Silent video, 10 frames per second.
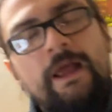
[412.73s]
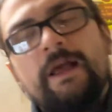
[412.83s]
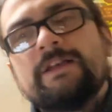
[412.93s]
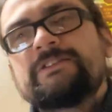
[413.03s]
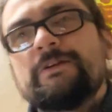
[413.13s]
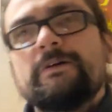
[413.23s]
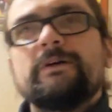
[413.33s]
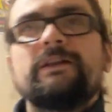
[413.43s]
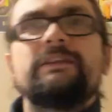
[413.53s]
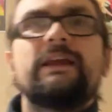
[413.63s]
So
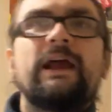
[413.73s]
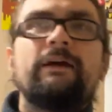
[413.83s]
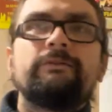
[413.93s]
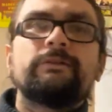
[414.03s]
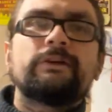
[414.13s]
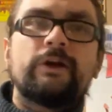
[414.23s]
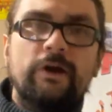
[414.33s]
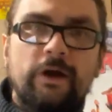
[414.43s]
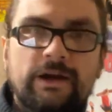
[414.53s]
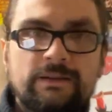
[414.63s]
they have their
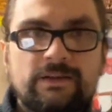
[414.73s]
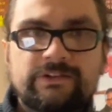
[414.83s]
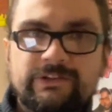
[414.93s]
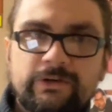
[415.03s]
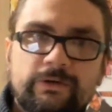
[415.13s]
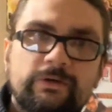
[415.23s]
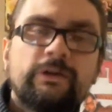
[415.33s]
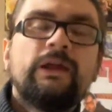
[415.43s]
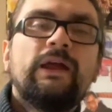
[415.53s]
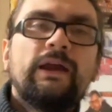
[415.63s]
cook in this
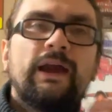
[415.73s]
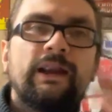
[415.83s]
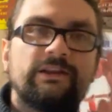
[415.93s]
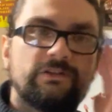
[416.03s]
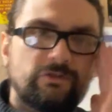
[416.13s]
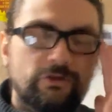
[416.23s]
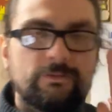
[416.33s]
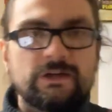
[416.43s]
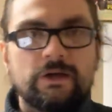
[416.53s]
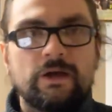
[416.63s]
school and he's a
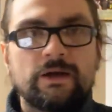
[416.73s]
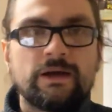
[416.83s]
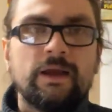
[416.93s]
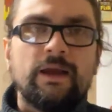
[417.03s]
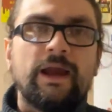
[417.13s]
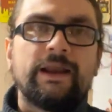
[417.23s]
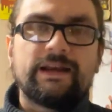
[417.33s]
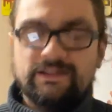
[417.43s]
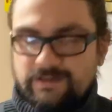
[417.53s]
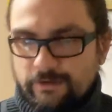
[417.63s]
German cook and I
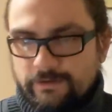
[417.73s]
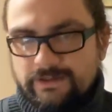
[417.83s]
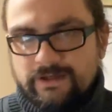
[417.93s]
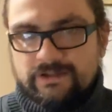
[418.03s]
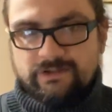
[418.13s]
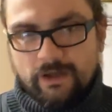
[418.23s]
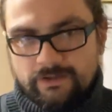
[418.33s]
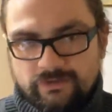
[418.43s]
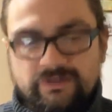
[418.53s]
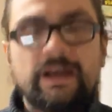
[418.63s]
guess he only cooks
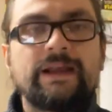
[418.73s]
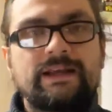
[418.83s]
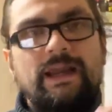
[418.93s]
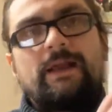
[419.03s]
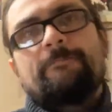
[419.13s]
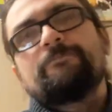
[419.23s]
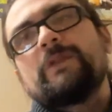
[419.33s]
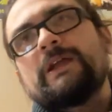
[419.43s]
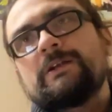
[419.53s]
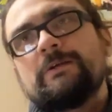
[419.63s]
sausage, and I get
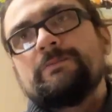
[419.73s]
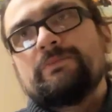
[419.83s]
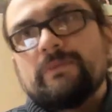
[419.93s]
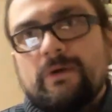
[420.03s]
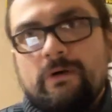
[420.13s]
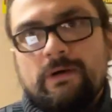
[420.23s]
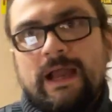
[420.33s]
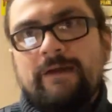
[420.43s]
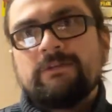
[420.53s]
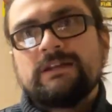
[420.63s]
like
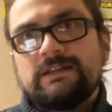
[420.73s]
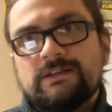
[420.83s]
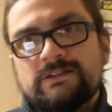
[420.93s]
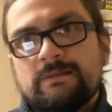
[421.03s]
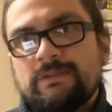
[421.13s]
having to eat the same